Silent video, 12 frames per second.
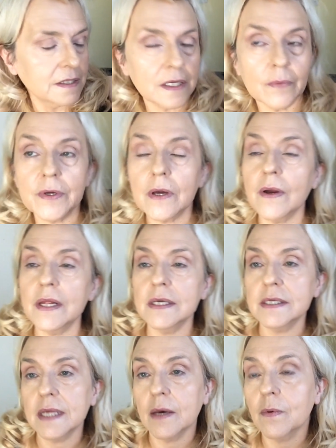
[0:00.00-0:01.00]
So we're going
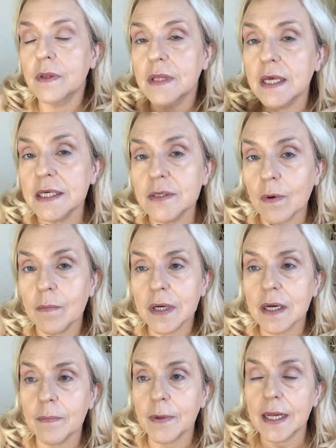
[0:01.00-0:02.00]
into that one. This one we're
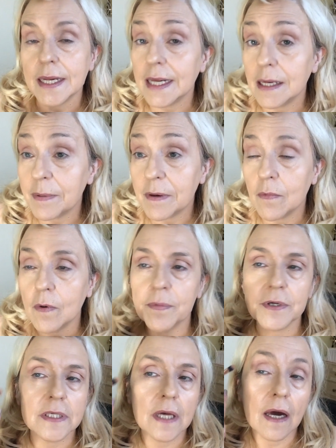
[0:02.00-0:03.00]
going to be a little bit more
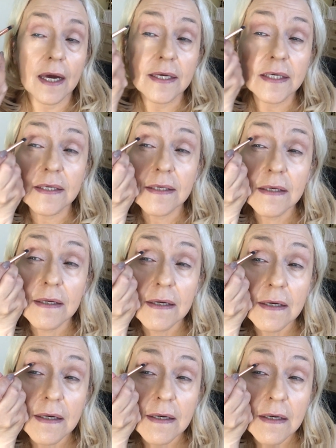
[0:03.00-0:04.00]
precise.
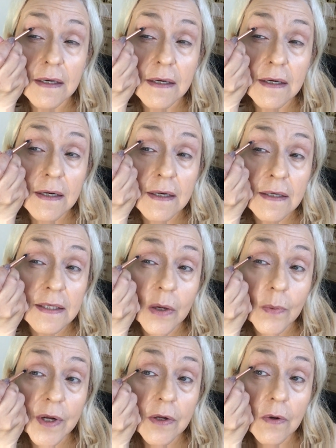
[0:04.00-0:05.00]

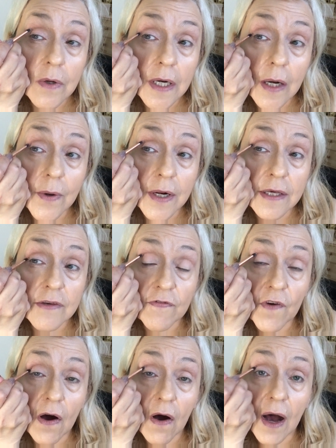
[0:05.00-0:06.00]
So we're not going as
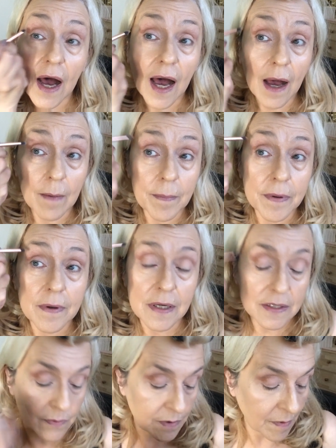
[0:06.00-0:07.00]
far up
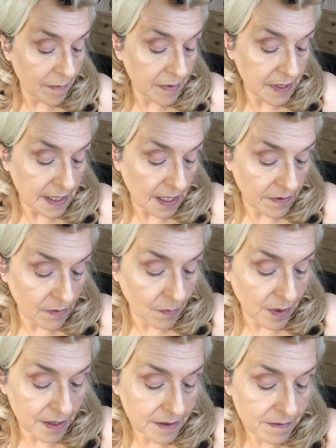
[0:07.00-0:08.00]
as we went with the other
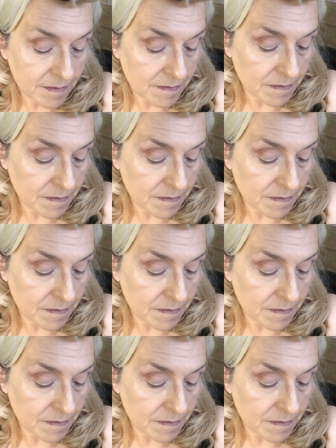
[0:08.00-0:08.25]
one.